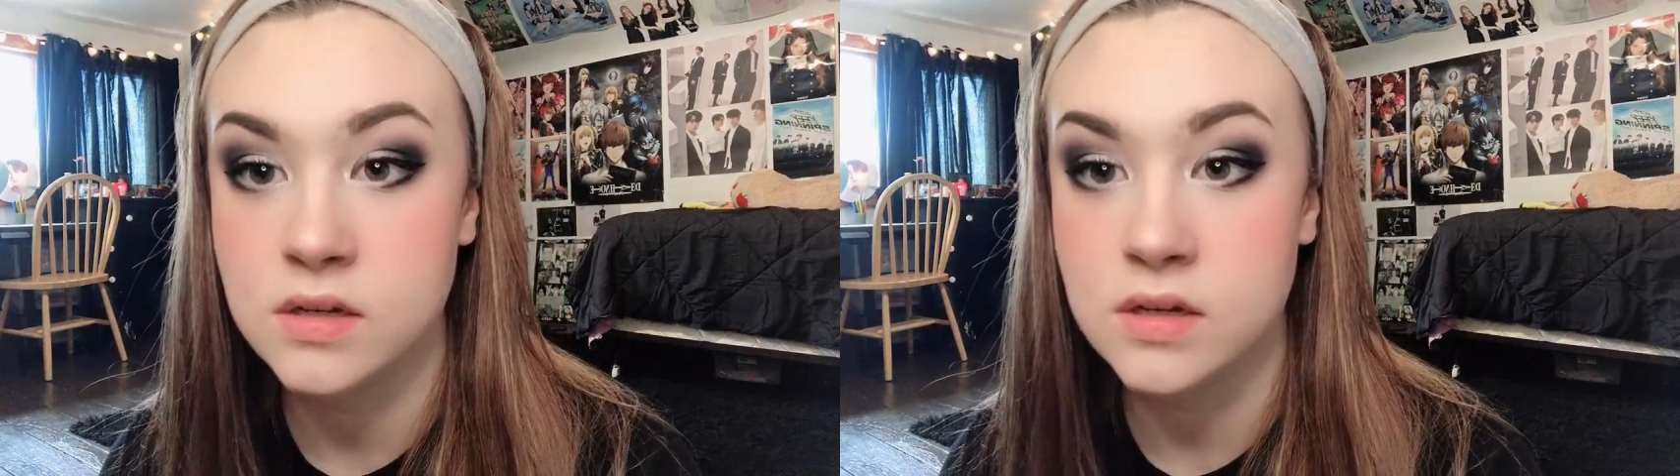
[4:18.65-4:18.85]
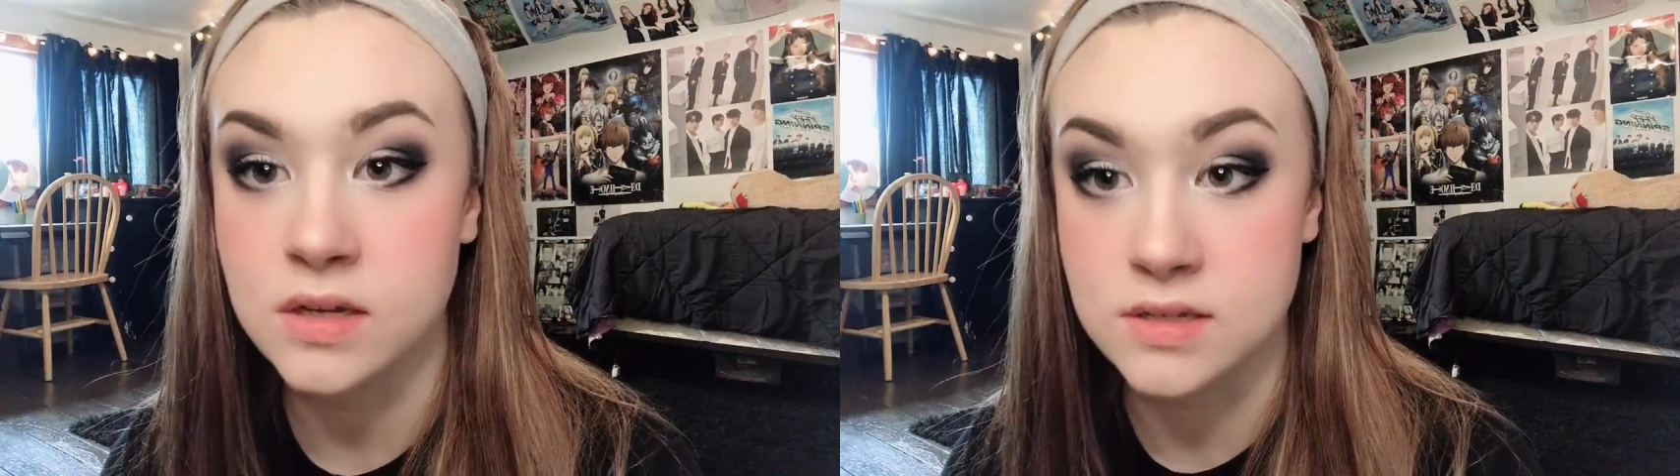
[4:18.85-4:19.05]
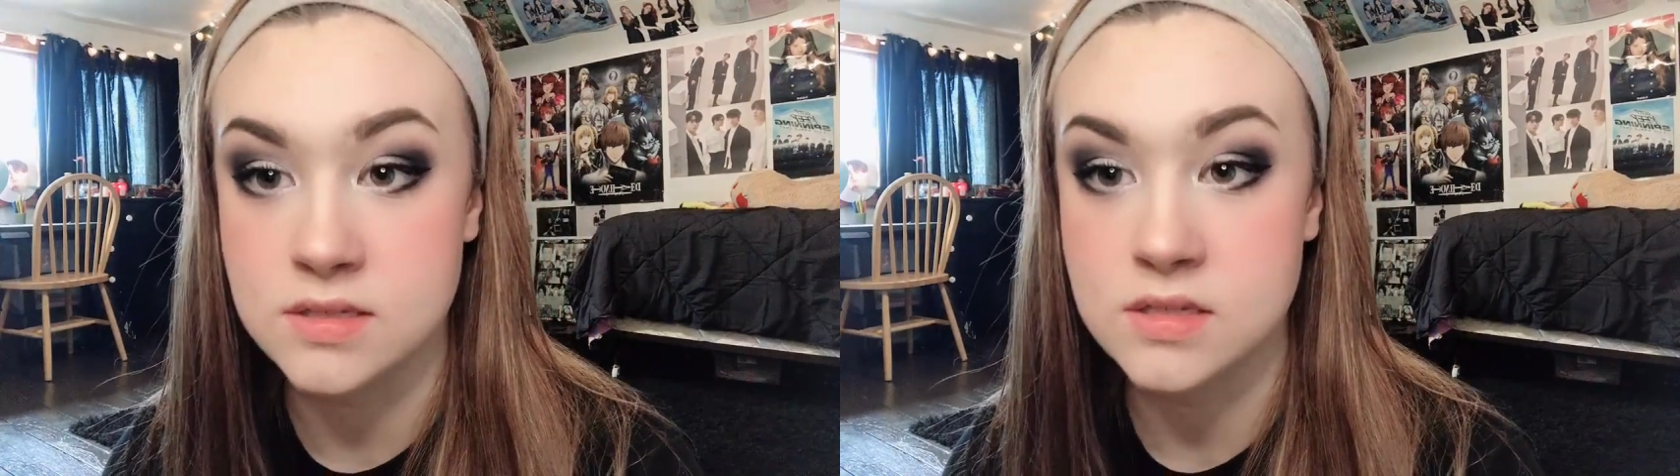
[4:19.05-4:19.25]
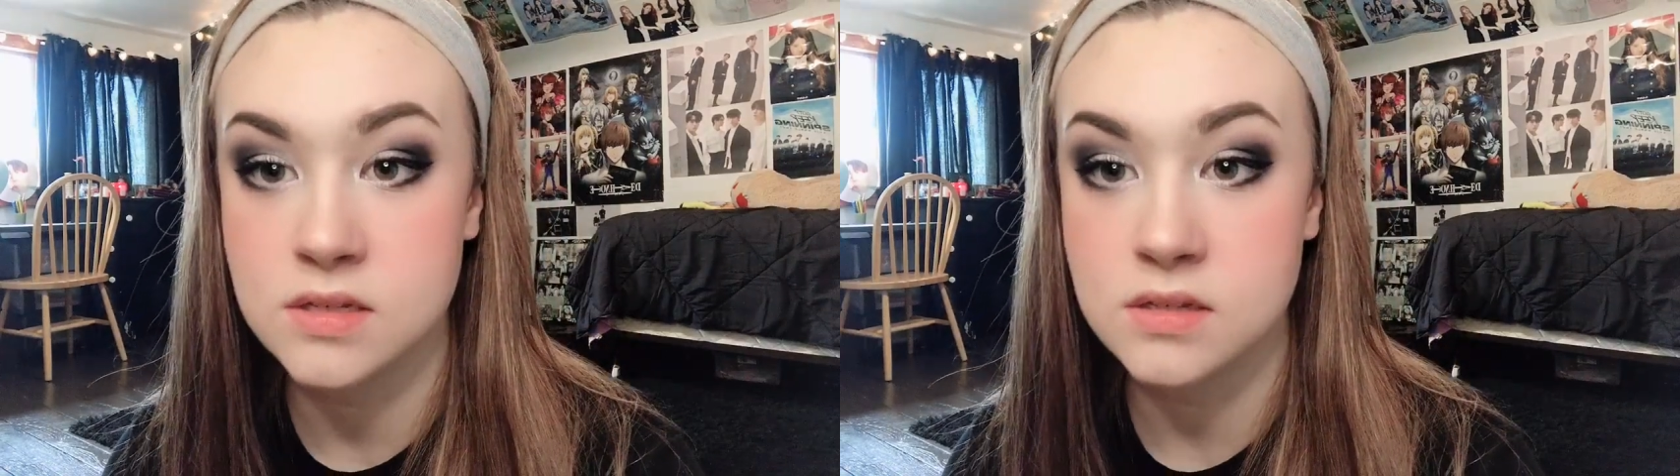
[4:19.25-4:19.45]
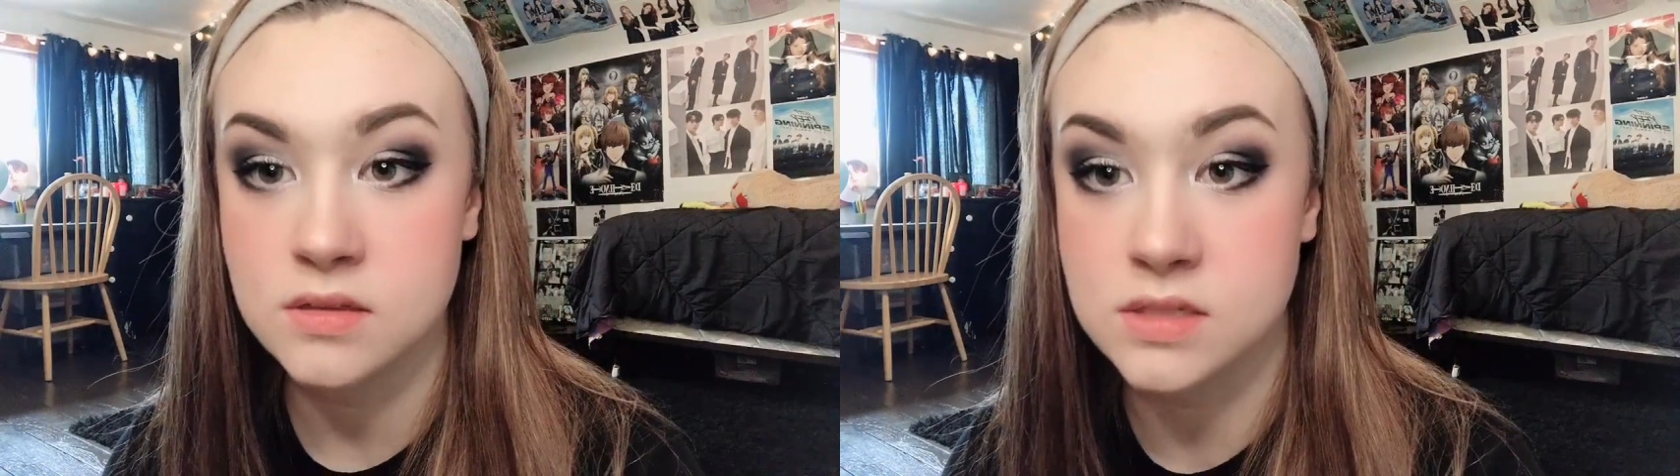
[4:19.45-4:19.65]
is
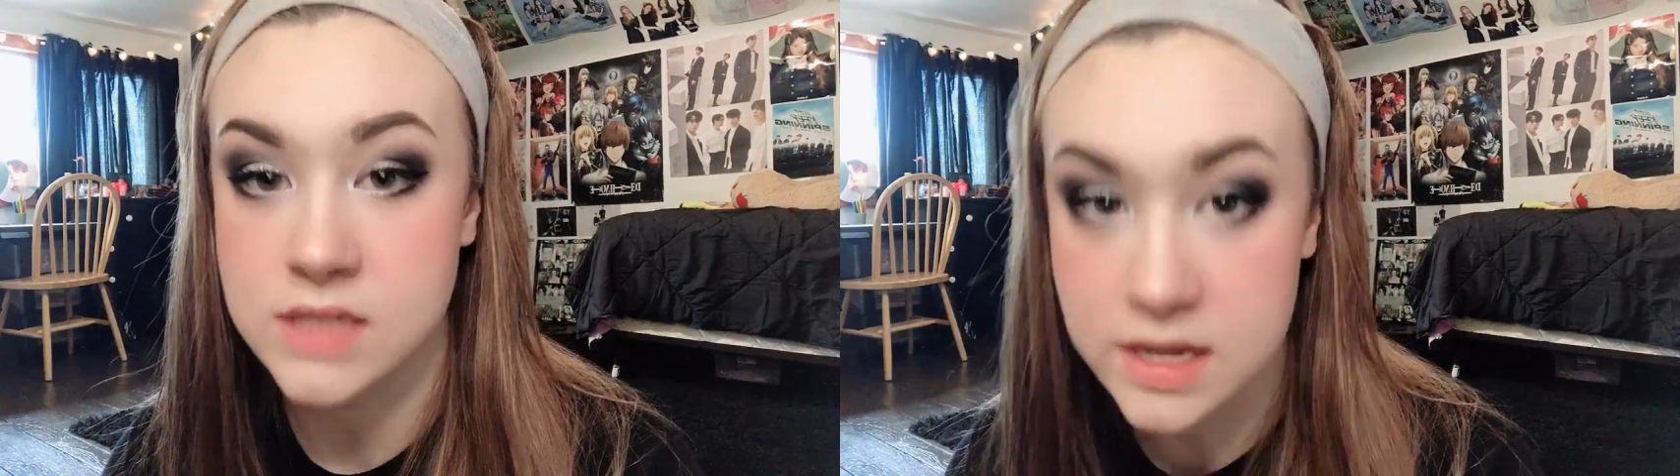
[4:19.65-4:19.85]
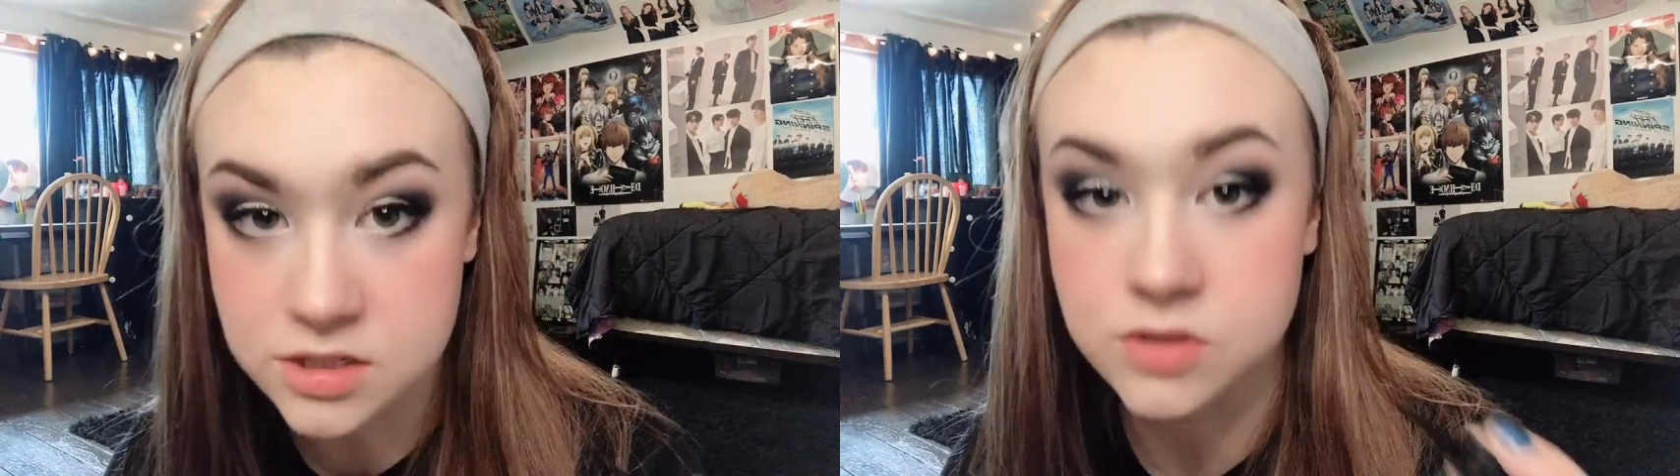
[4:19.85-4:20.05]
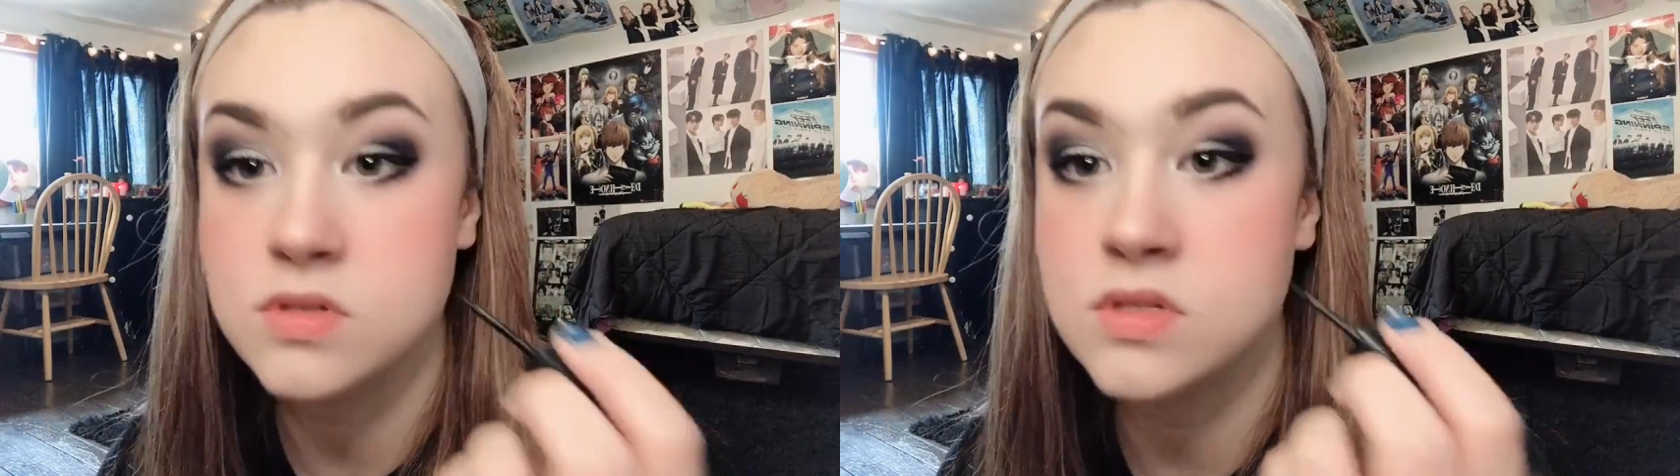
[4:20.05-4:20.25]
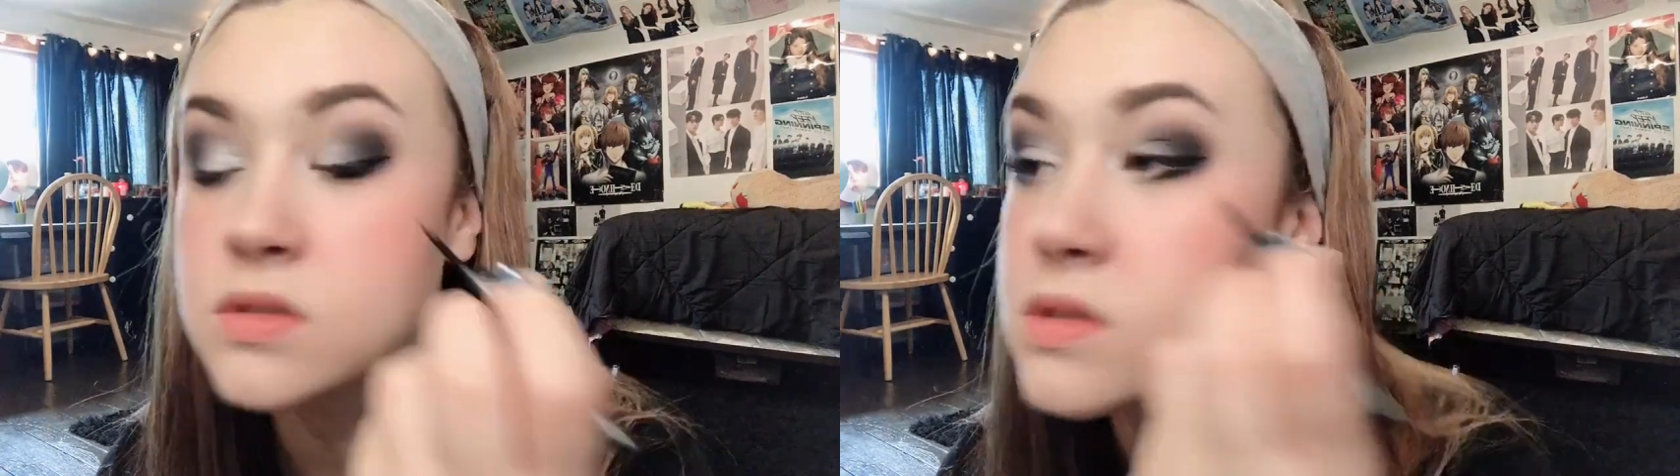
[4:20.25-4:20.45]
the tattoos.